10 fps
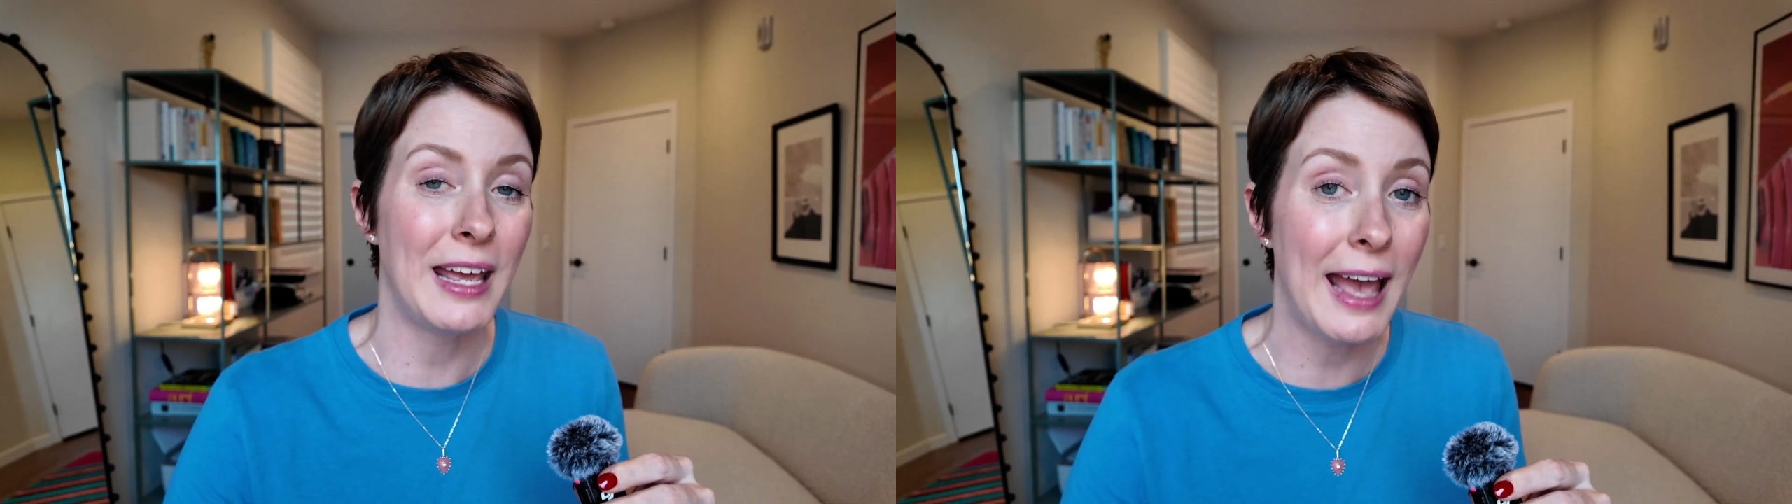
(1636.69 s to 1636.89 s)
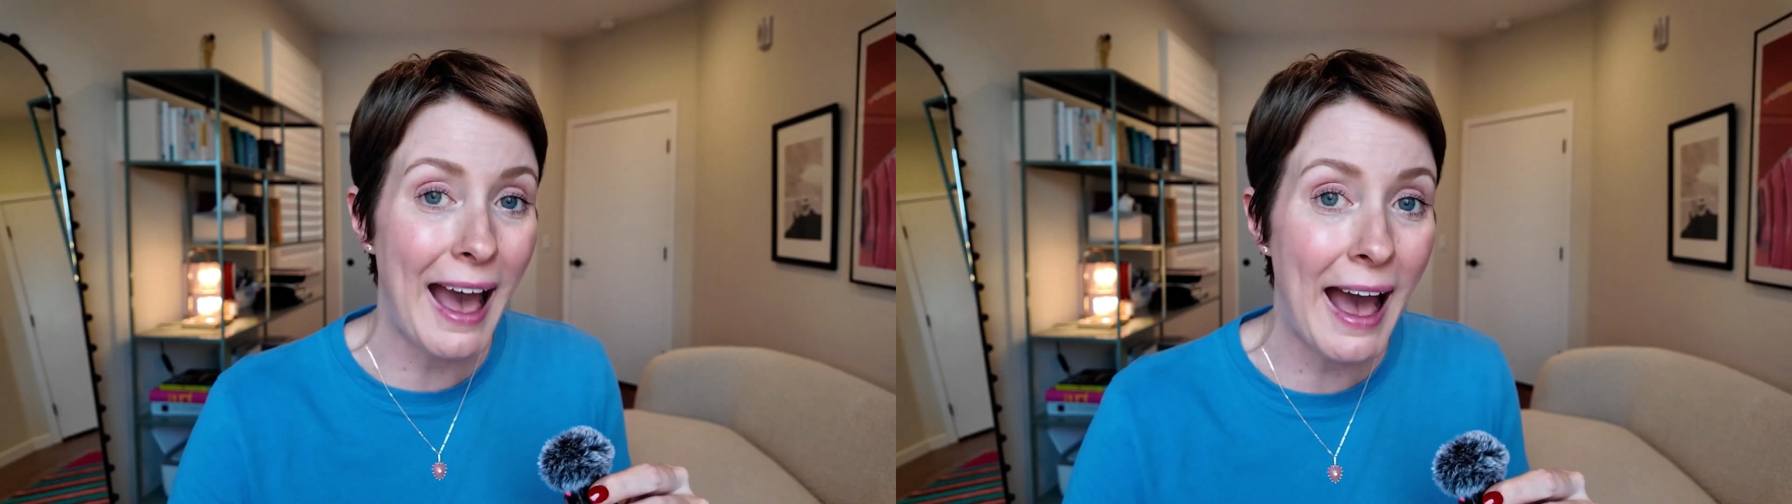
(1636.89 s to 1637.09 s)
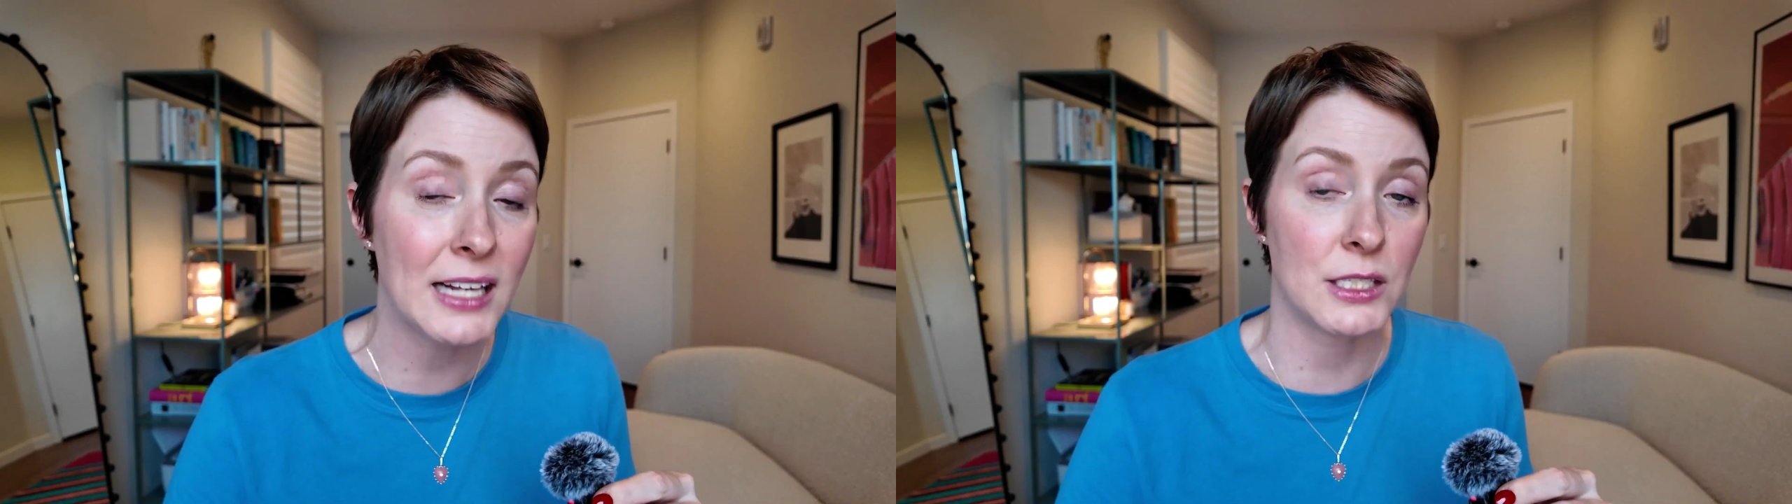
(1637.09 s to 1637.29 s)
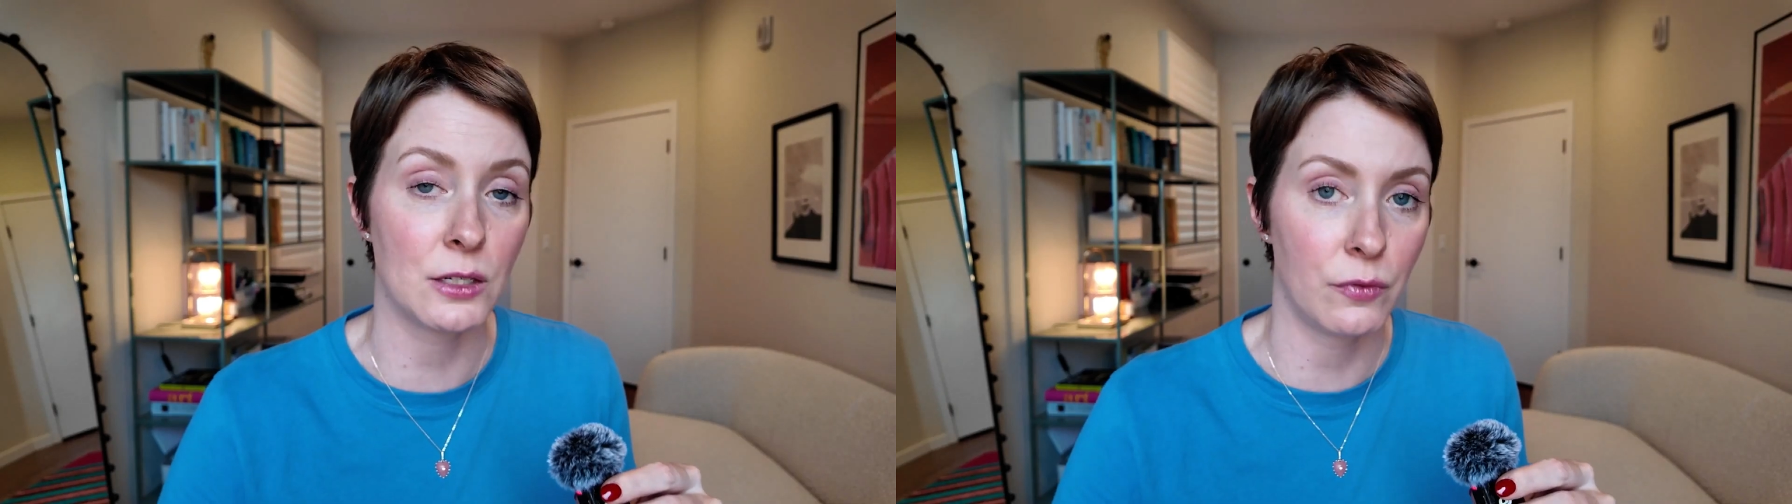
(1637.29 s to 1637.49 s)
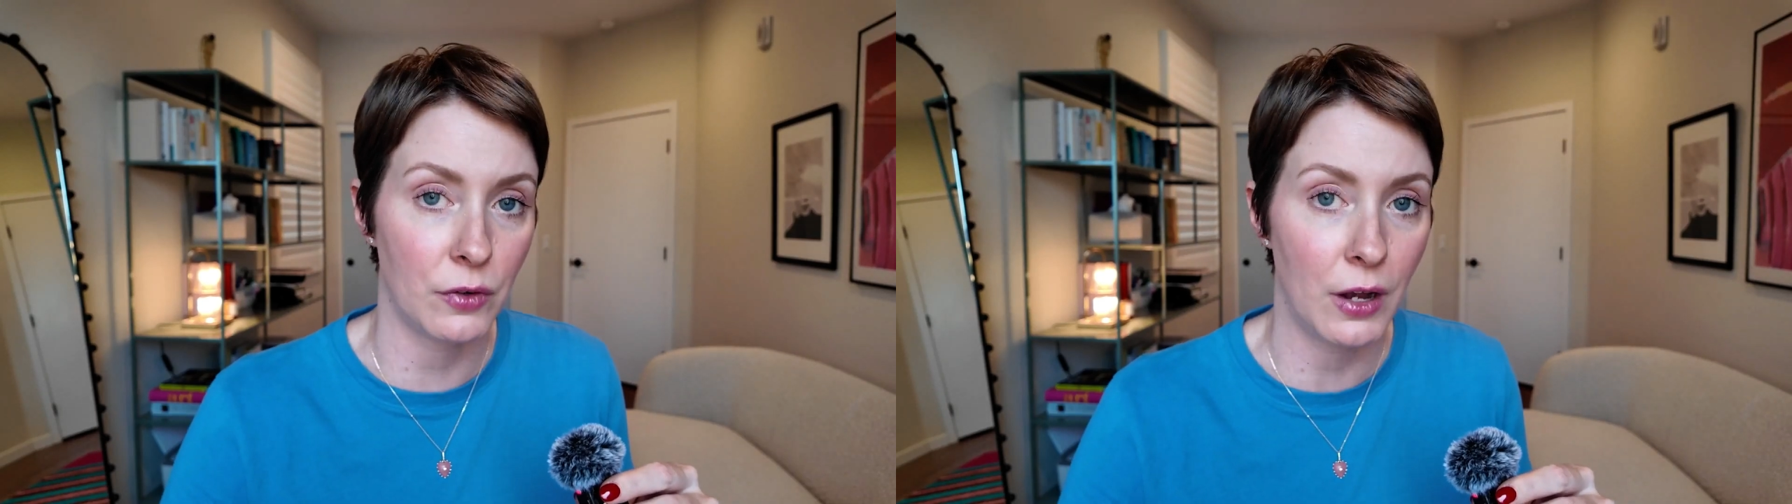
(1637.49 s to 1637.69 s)
They
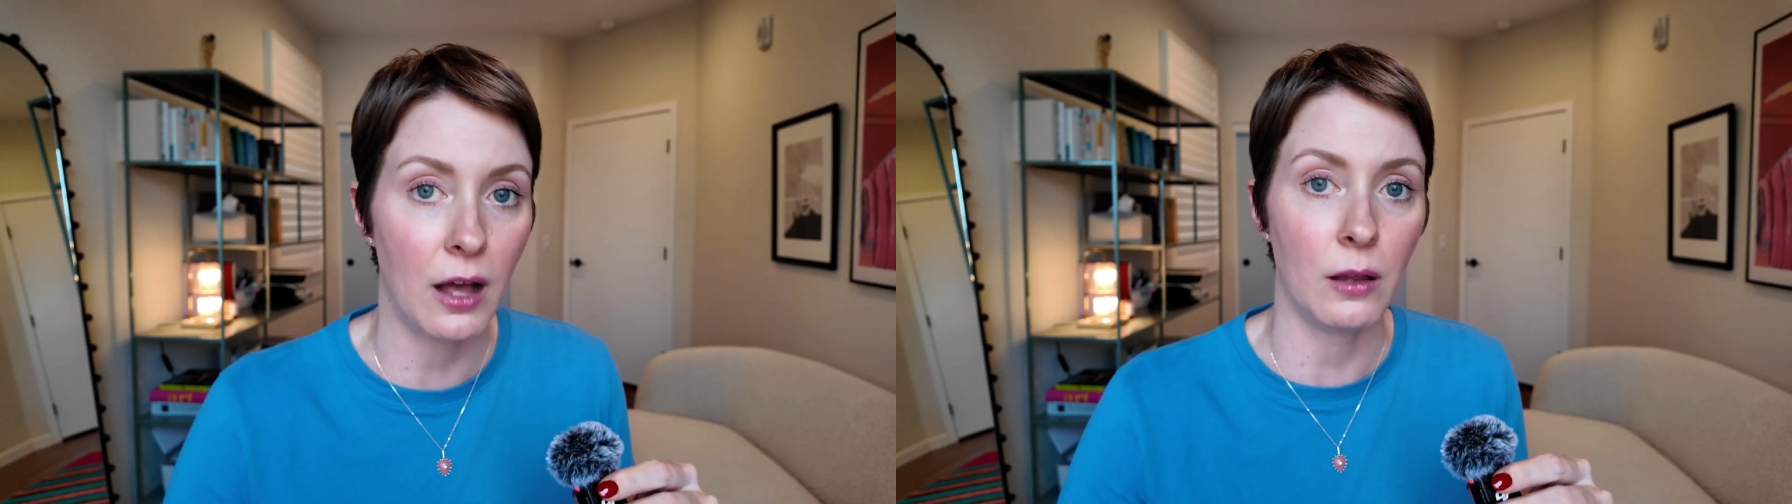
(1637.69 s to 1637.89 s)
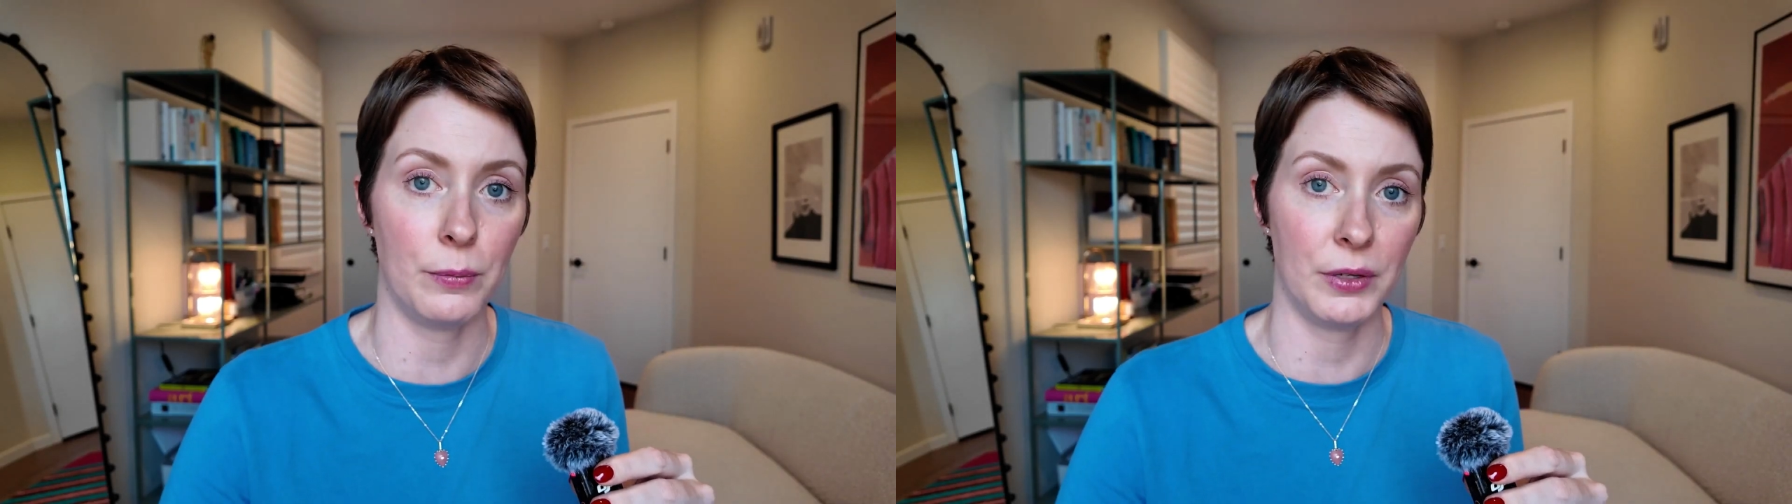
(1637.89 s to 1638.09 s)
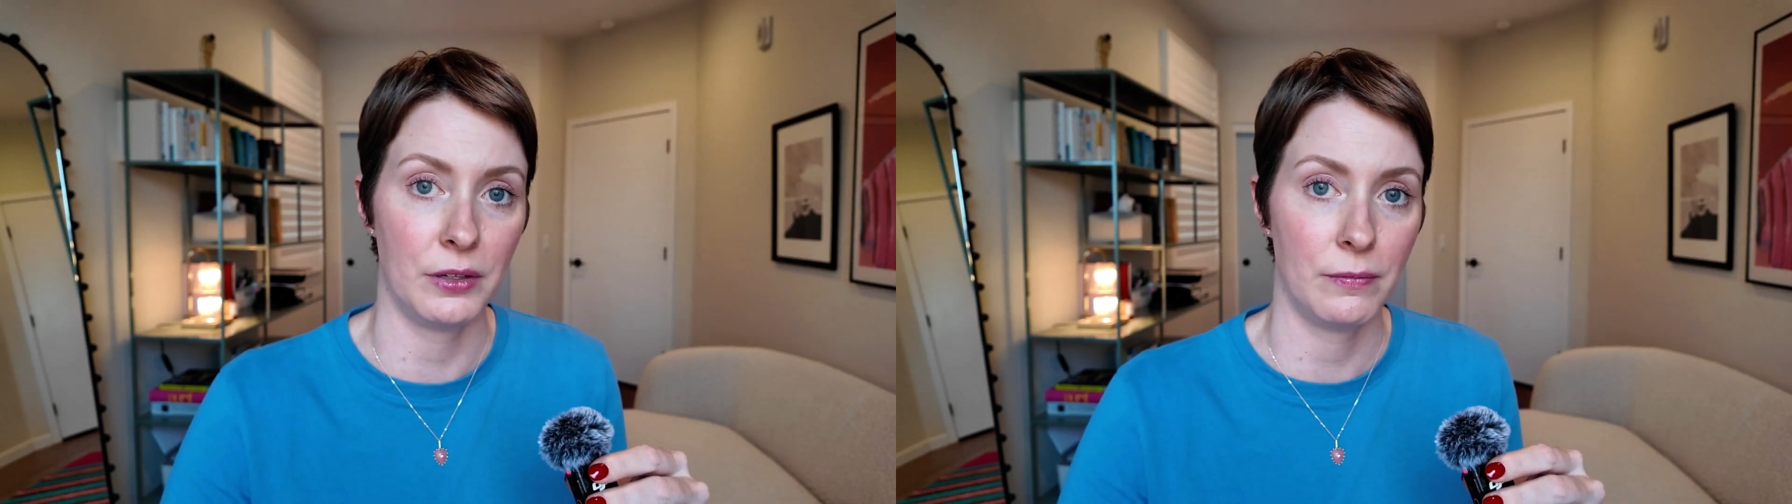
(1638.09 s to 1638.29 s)
ask for help.